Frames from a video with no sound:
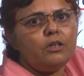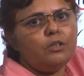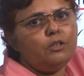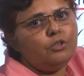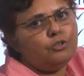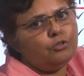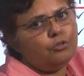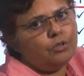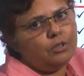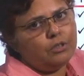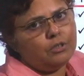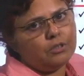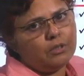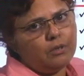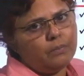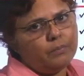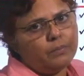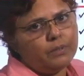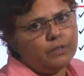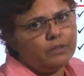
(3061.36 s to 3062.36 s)
insurance
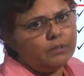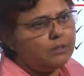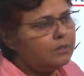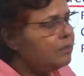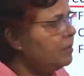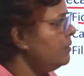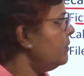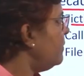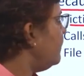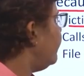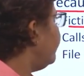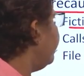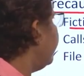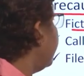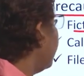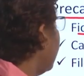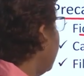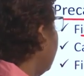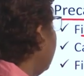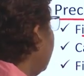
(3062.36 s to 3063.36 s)
companies.
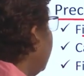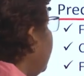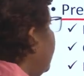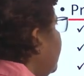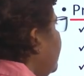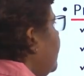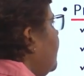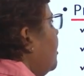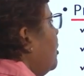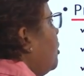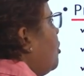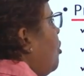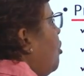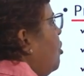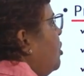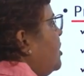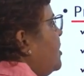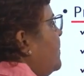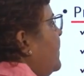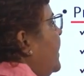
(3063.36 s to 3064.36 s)

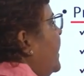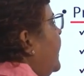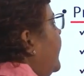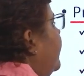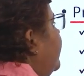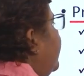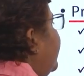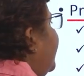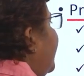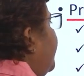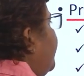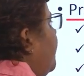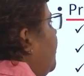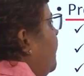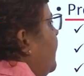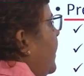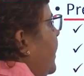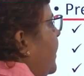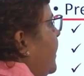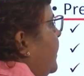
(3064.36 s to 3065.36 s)
Calls made in the name of
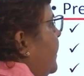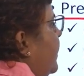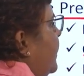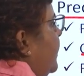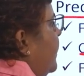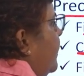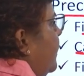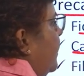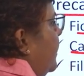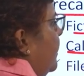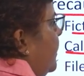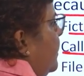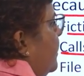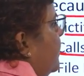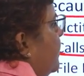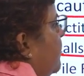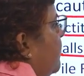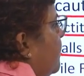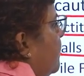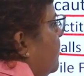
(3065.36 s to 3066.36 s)
IRDAI,
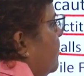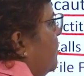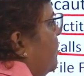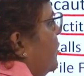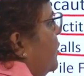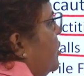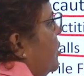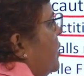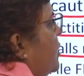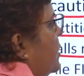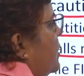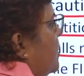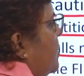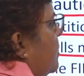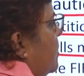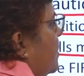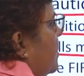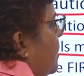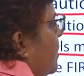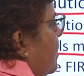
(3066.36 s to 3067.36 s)
which
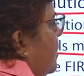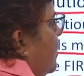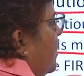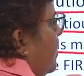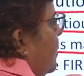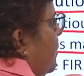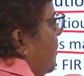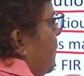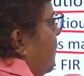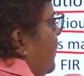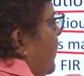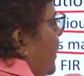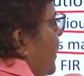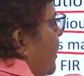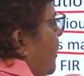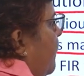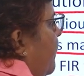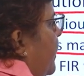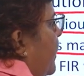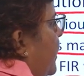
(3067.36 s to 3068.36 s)
is
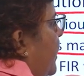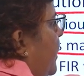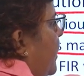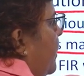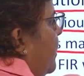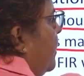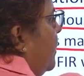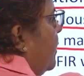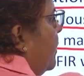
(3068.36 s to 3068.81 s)
very